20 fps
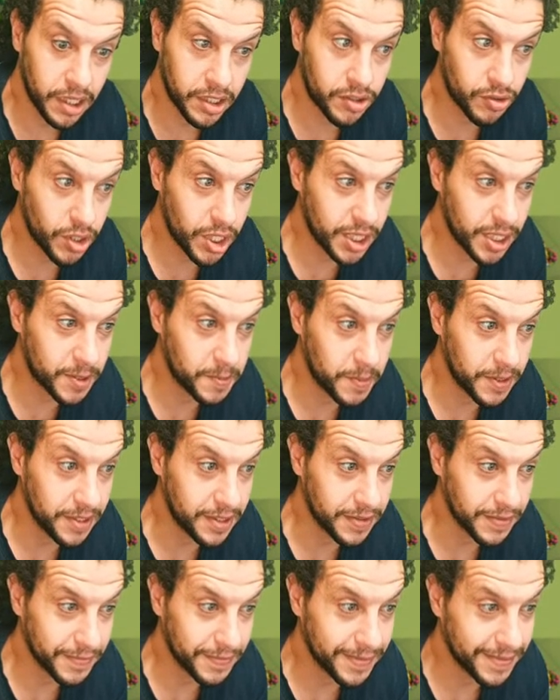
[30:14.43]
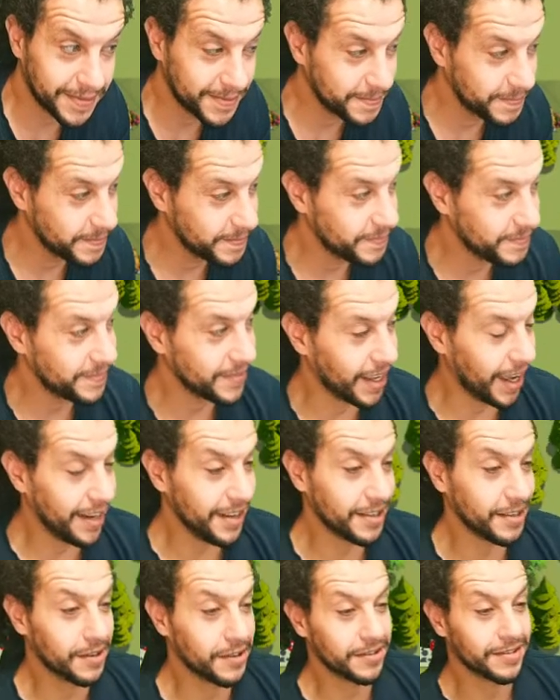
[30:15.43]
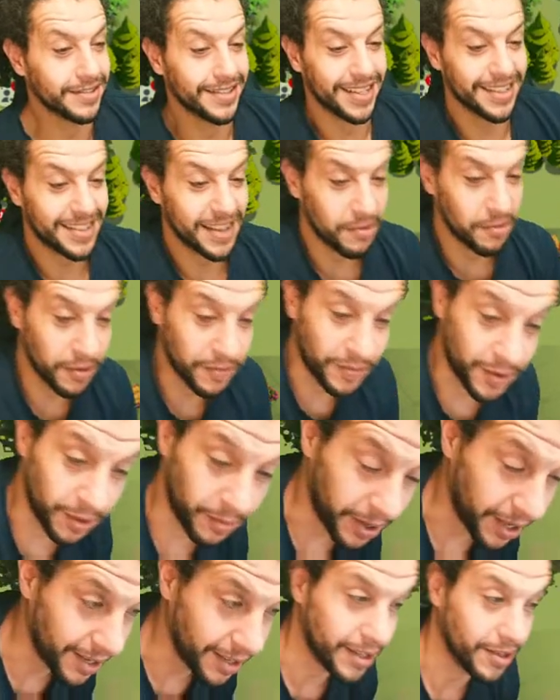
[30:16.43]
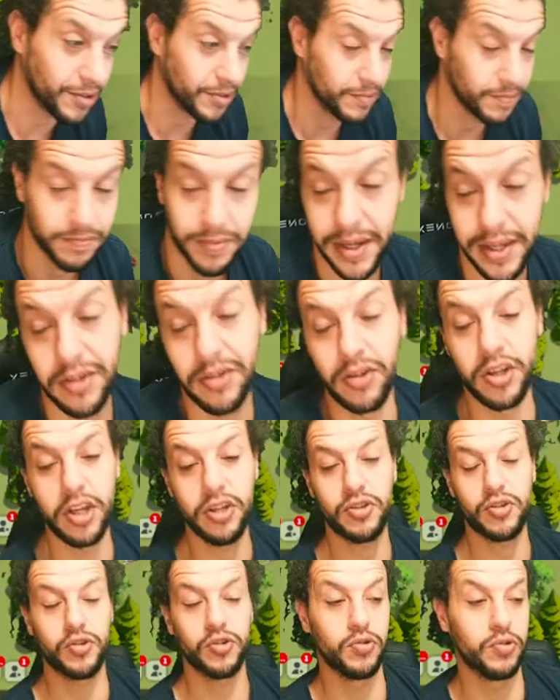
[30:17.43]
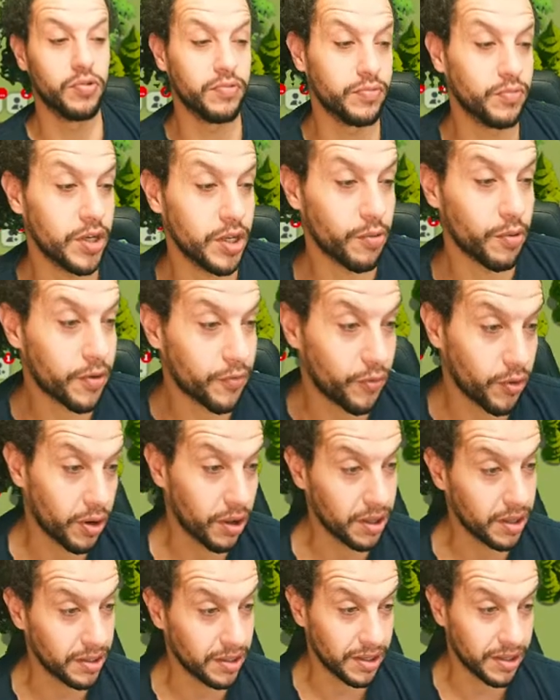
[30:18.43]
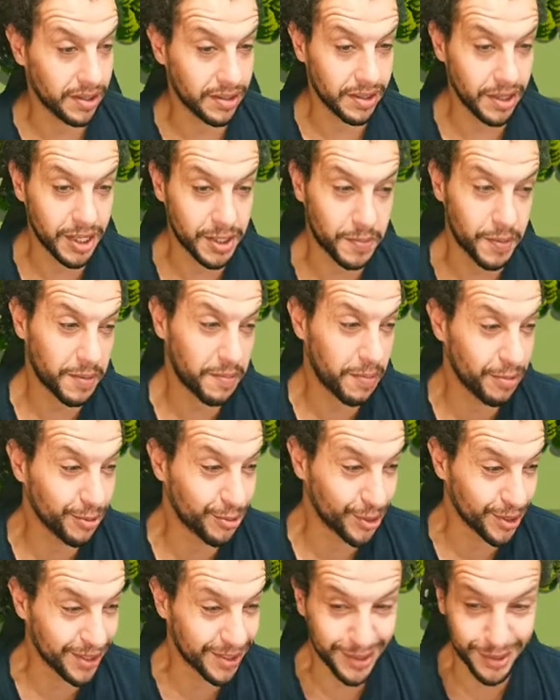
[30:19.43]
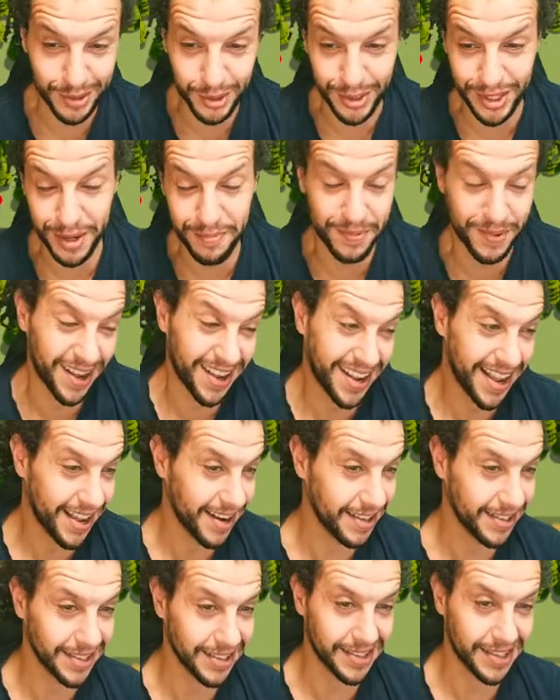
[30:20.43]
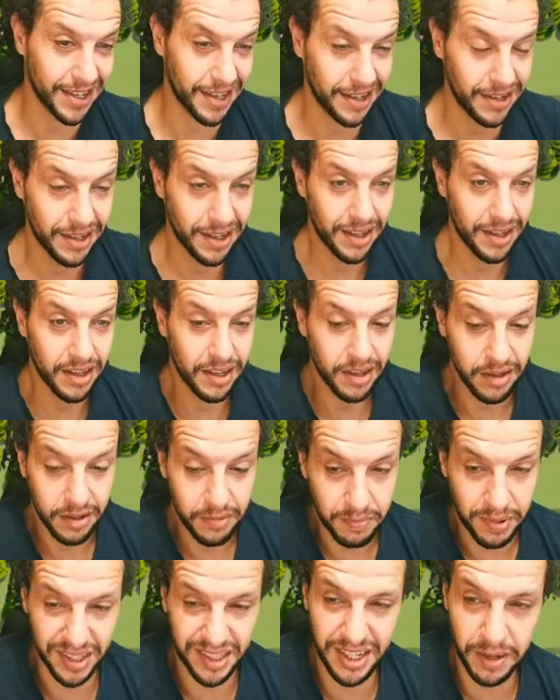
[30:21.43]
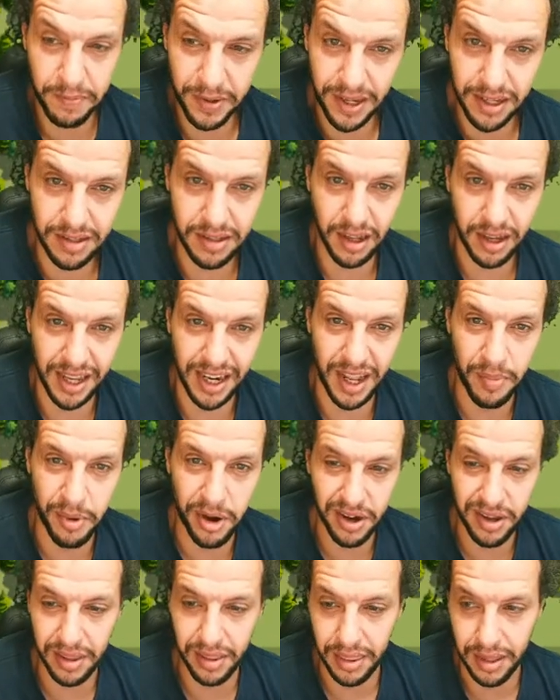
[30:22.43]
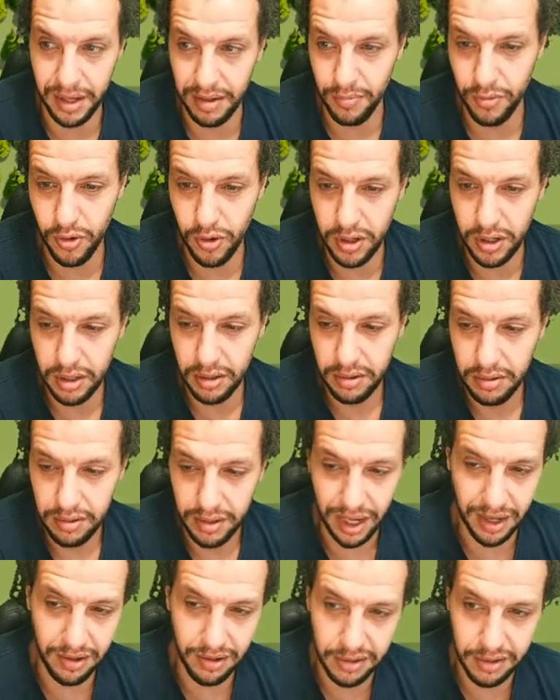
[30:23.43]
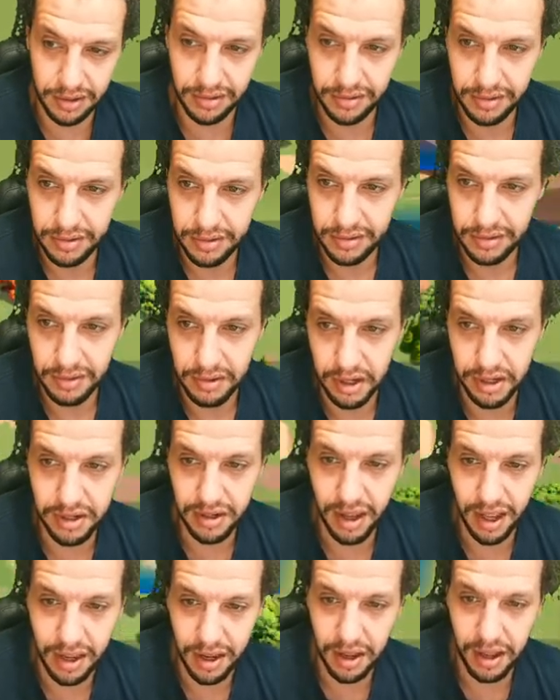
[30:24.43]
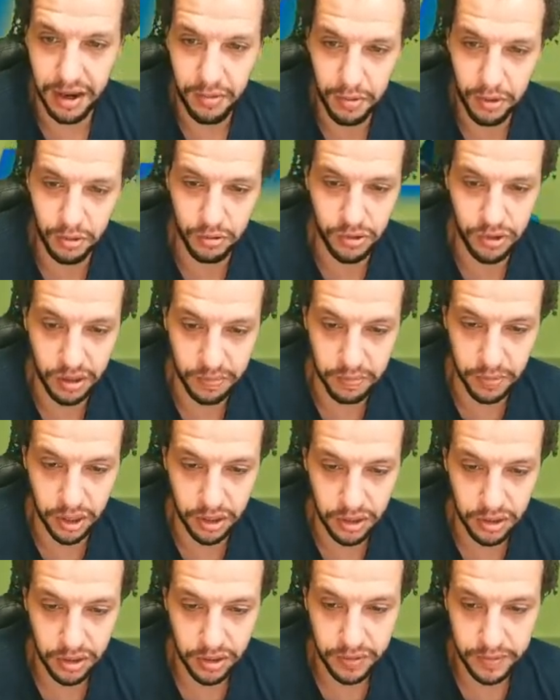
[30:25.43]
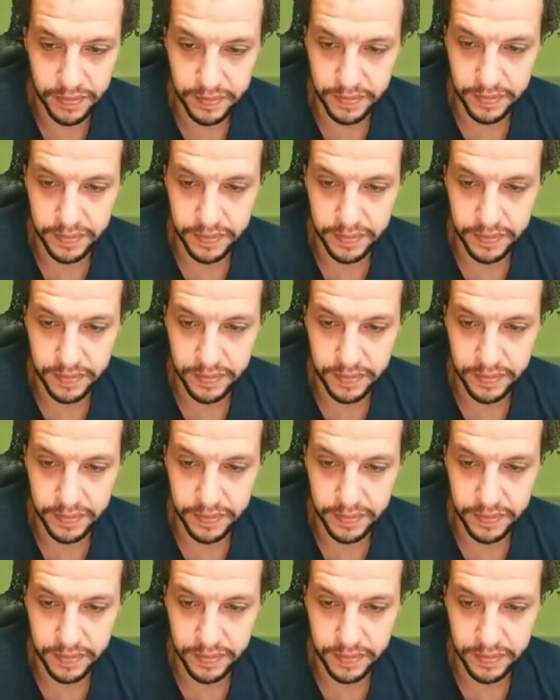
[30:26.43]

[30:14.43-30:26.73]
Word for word: it's really expensive. I don't know. That's how I feel about it. You, but you know, it's true. When you work for it, you expect people to, to tip. I kind of understand. But tipping is like an American thing more. I don't know. Here, here we don't tip much.